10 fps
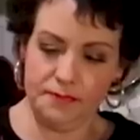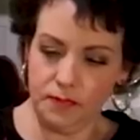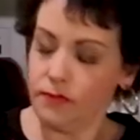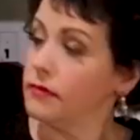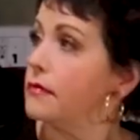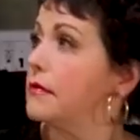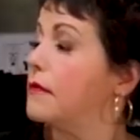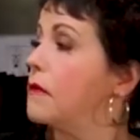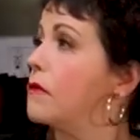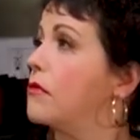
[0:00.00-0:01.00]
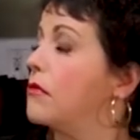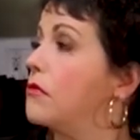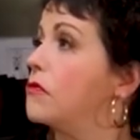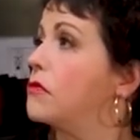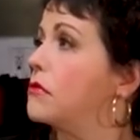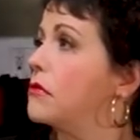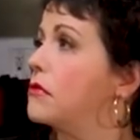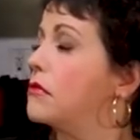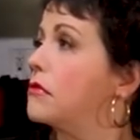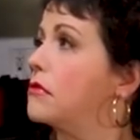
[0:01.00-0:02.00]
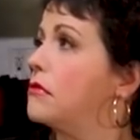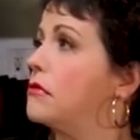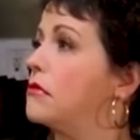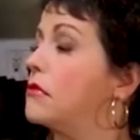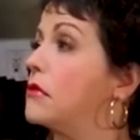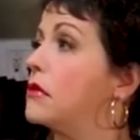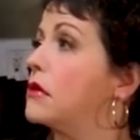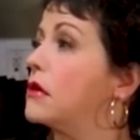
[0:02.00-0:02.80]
(silent)